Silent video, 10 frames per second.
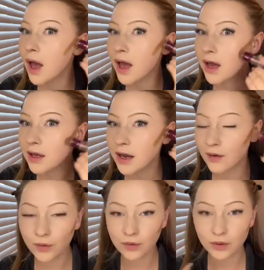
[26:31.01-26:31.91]
and
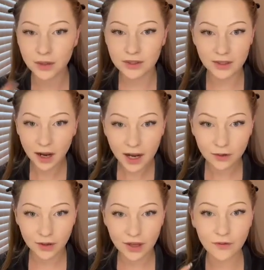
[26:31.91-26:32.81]
everyone's always done
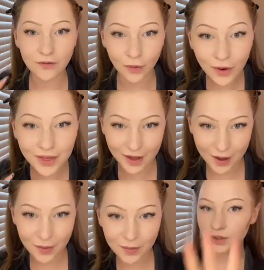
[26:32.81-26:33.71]
everything for them.